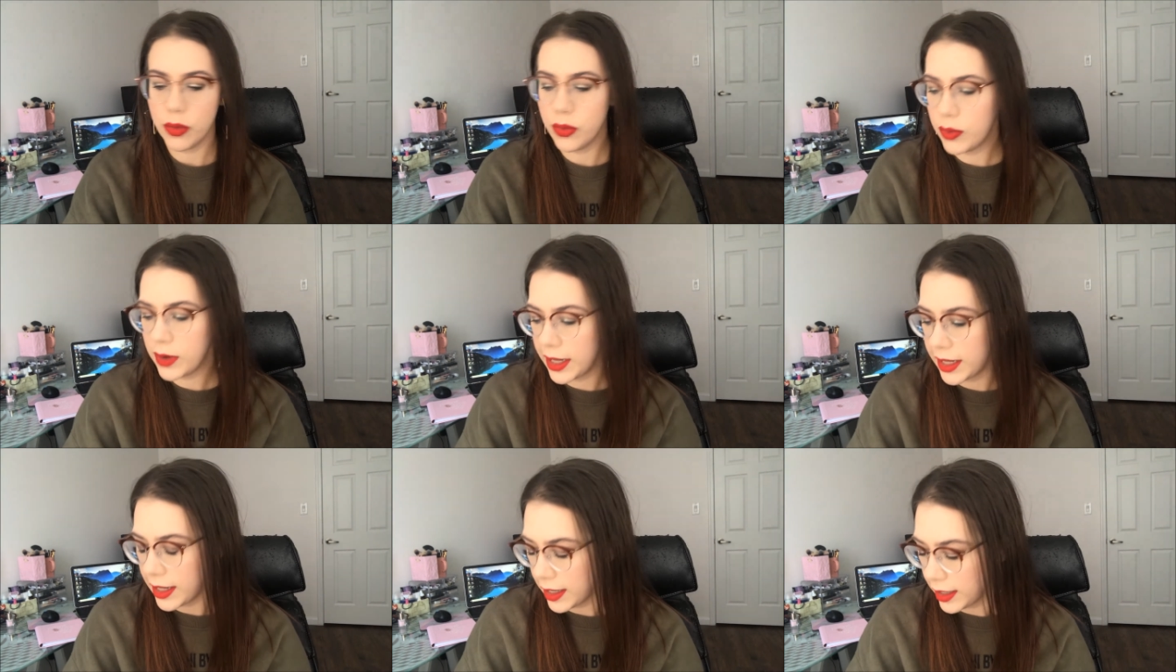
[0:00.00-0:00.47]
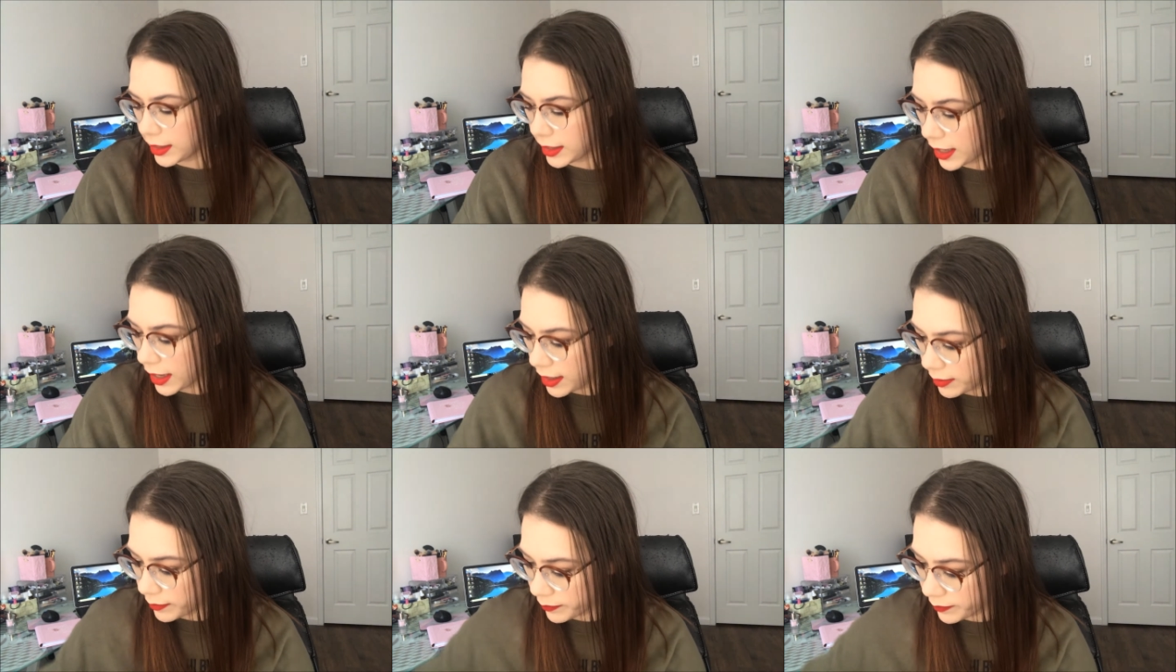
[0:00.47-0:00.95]
Ooh, I like
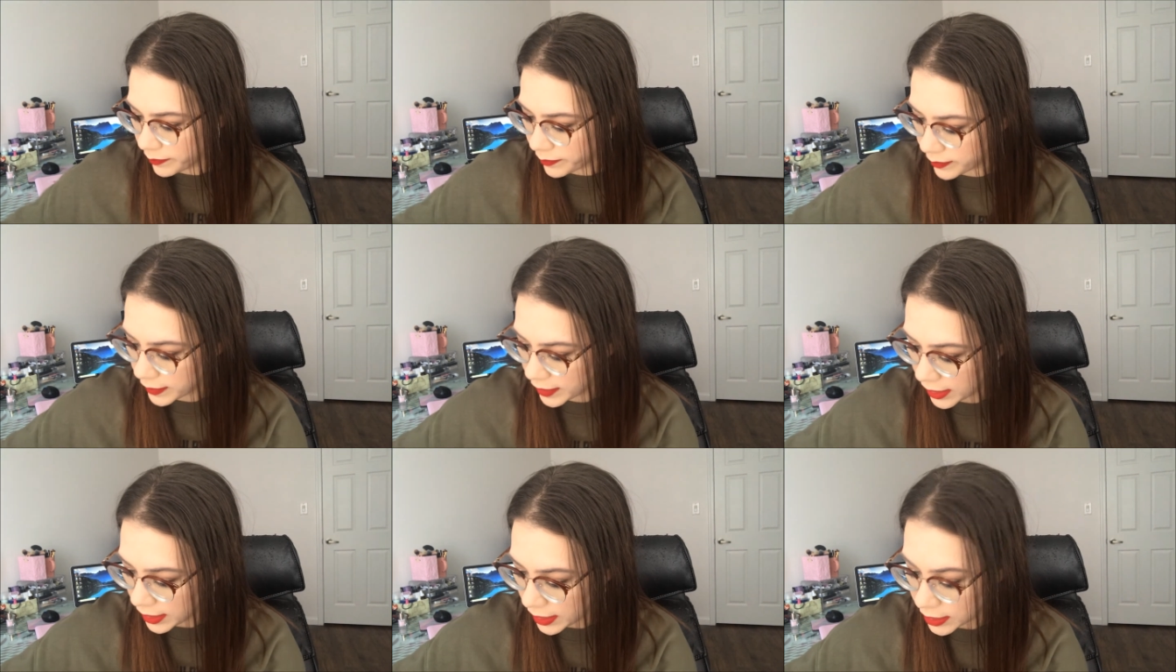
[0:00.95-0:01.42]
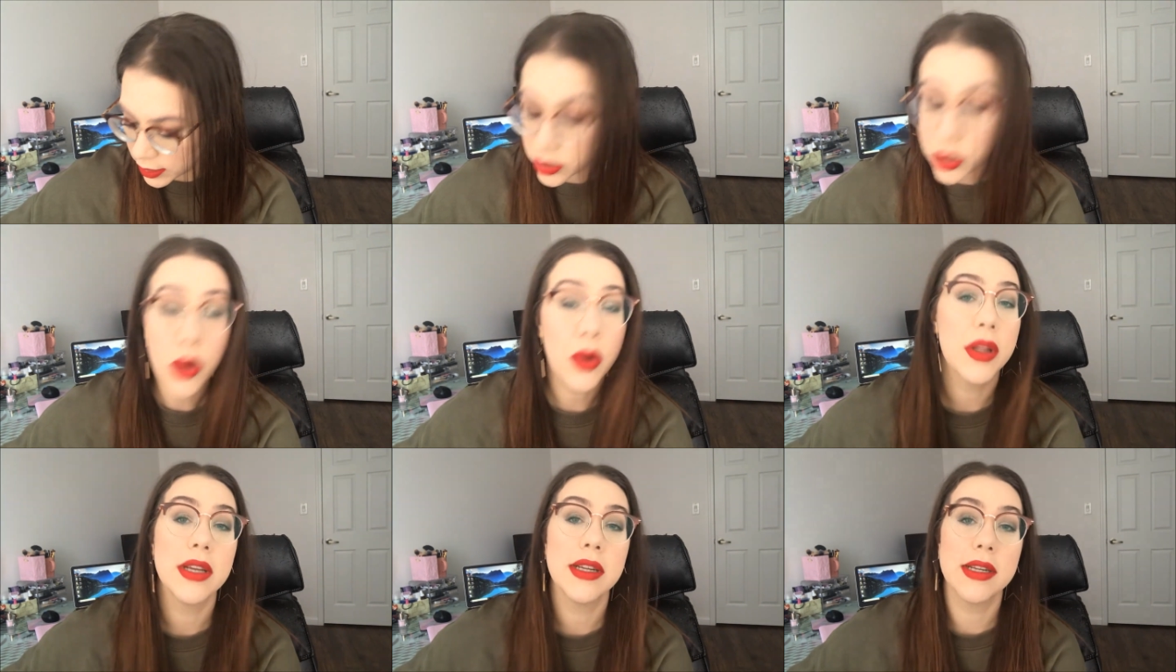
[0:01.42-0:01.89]
that. It
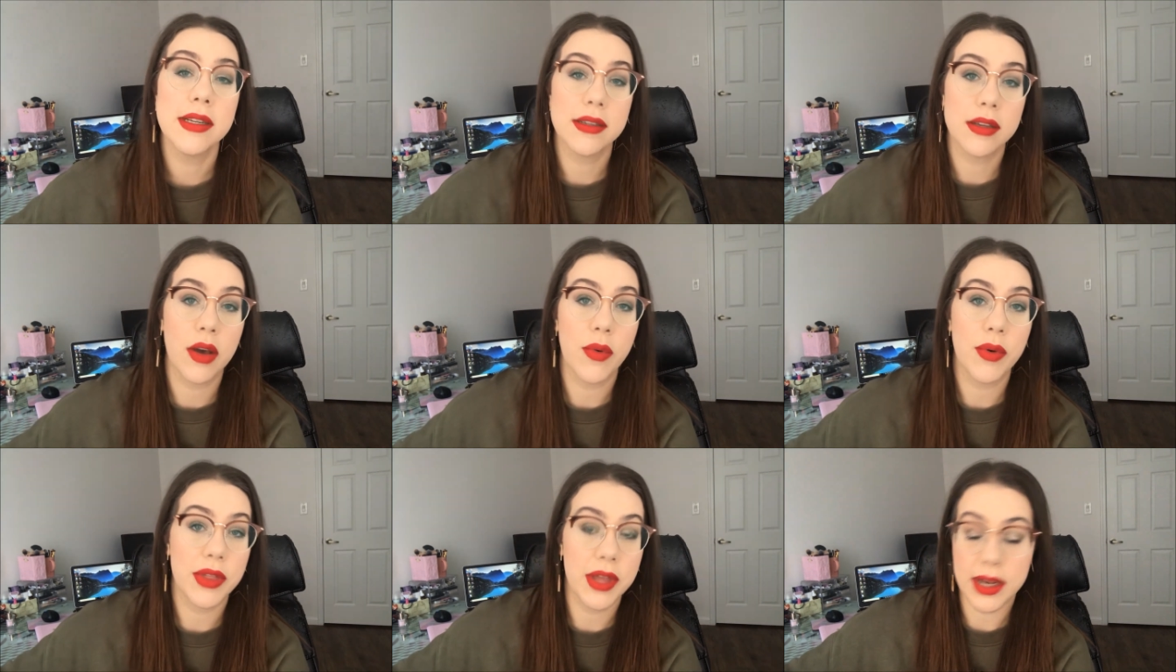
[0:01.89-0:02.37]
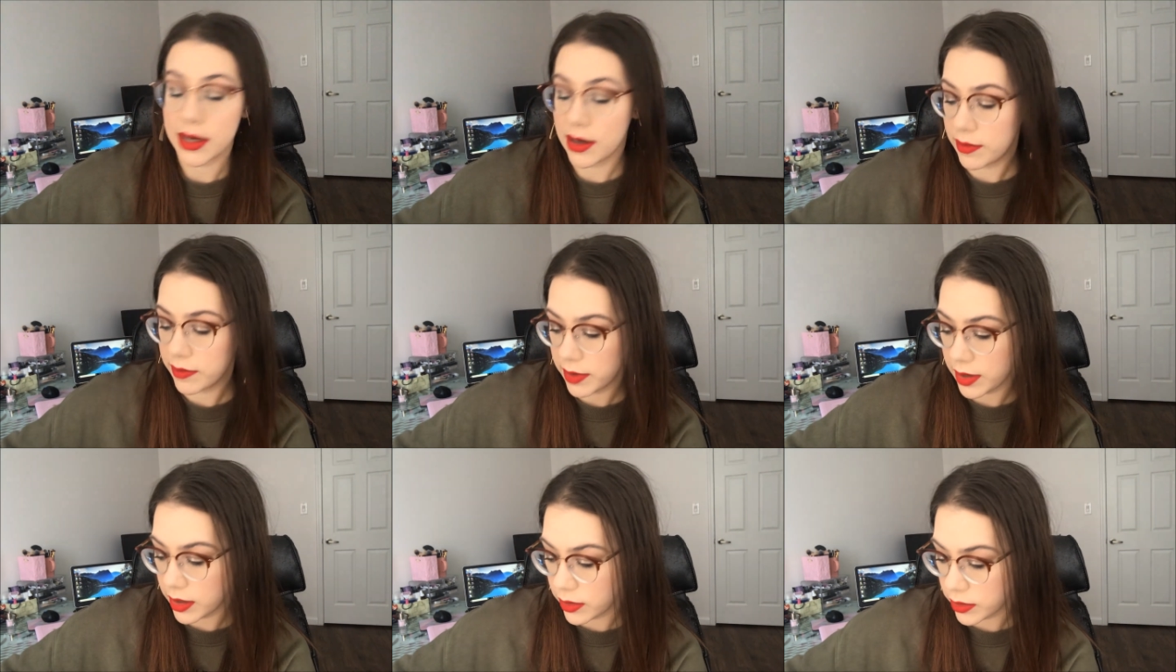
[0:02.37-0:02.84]
totally doesn't go with
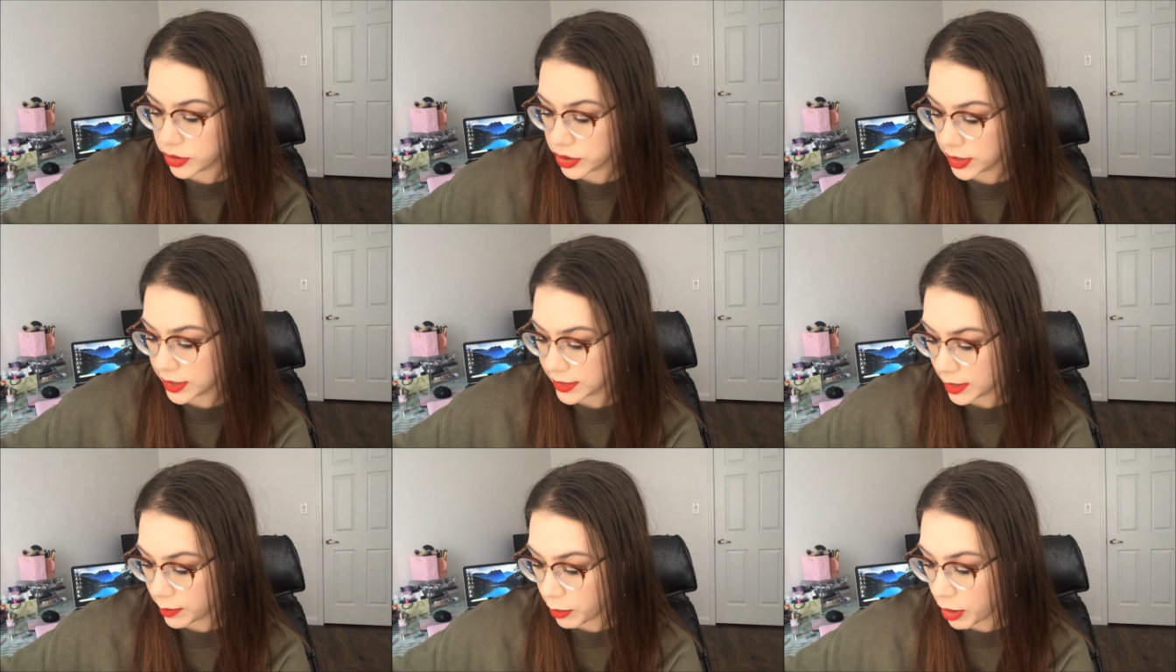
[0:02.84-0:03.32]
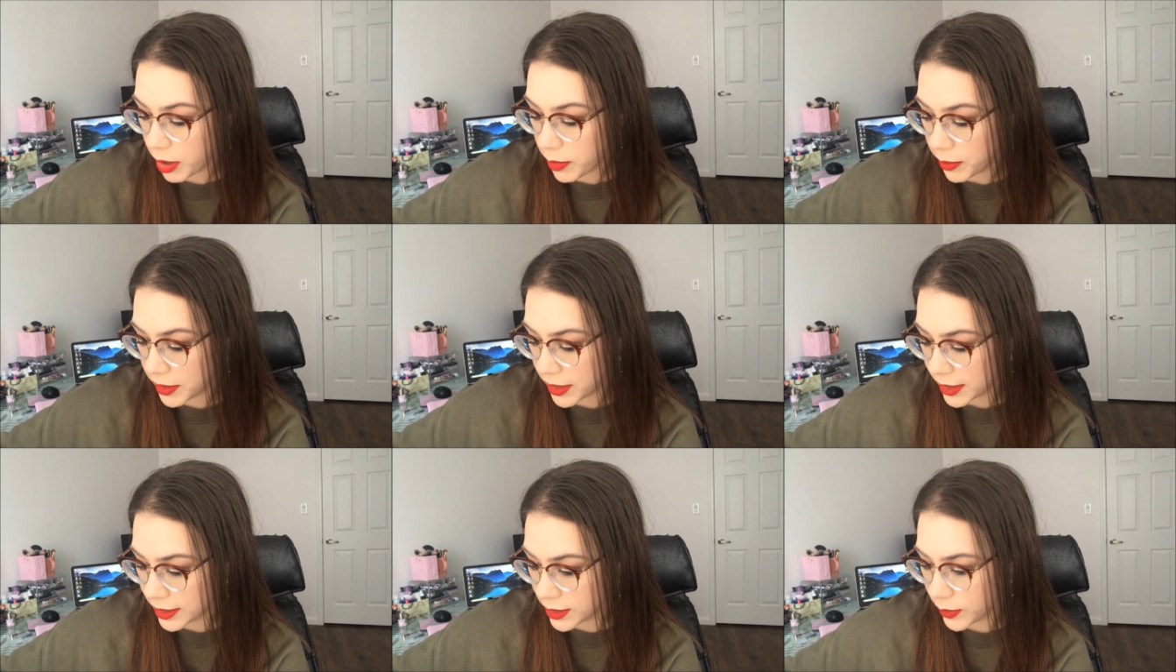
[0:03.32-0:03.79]
any of the other shades I
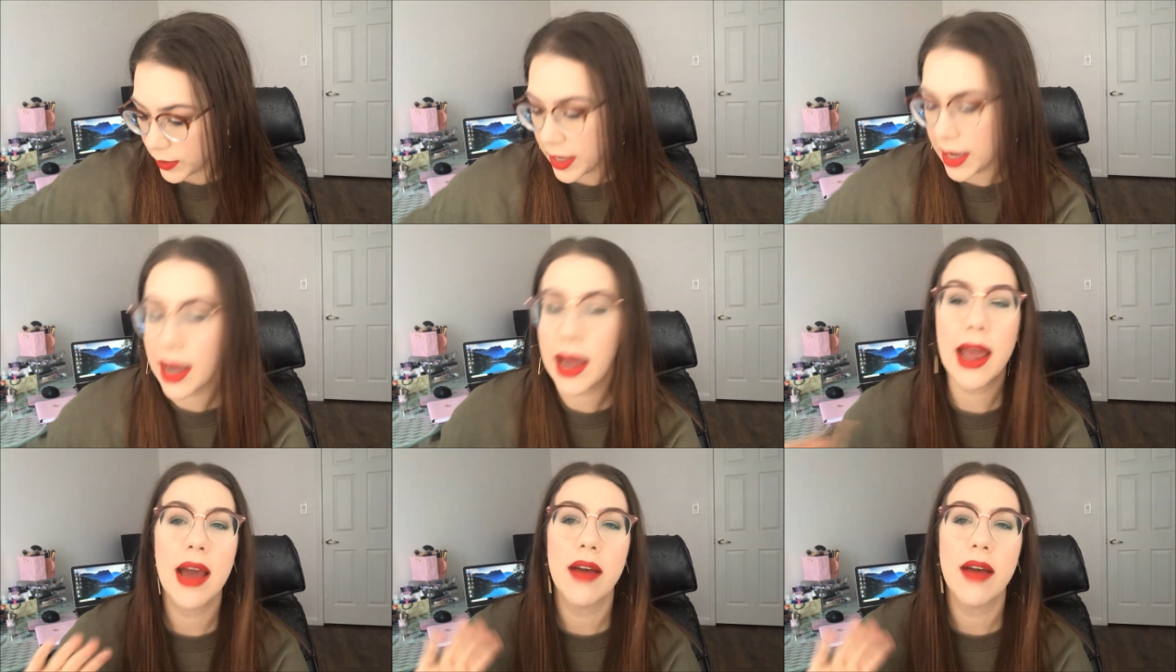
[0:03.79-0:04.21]
bought, but that's okay.